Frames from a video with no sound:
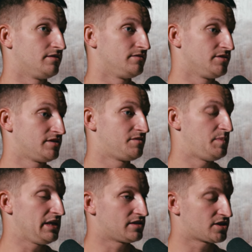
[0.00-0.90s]
There's this
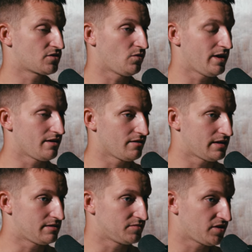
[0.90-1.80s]
big square, and
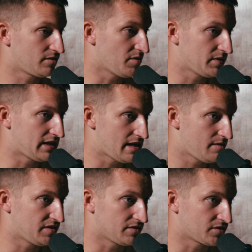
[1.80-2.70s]
I'm trying to remember the name
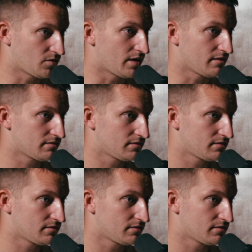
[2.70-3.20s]
of the square.